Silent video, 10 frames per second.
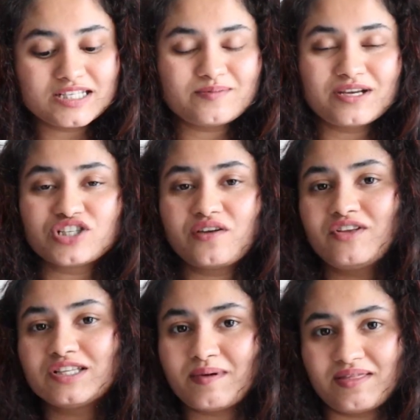especially
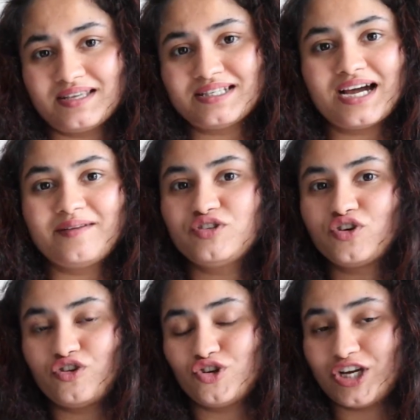if you spent the time to
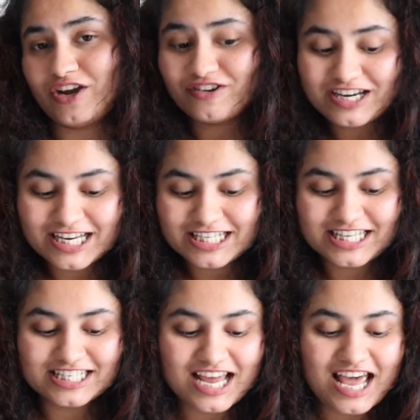crochet or knit
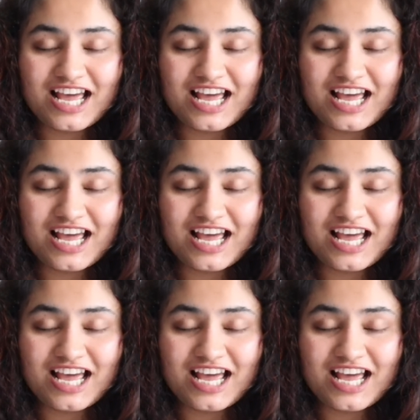it,